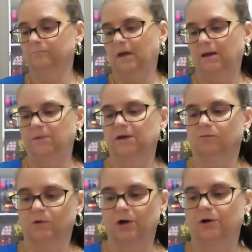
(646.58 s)
Maybe a
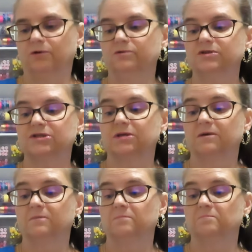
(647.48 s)
rose.
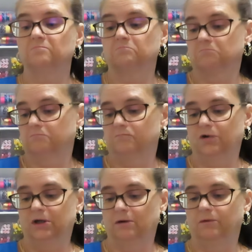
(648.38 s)

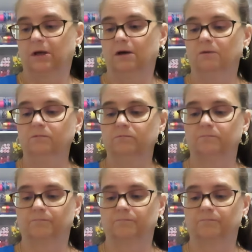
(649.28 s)
We don't know.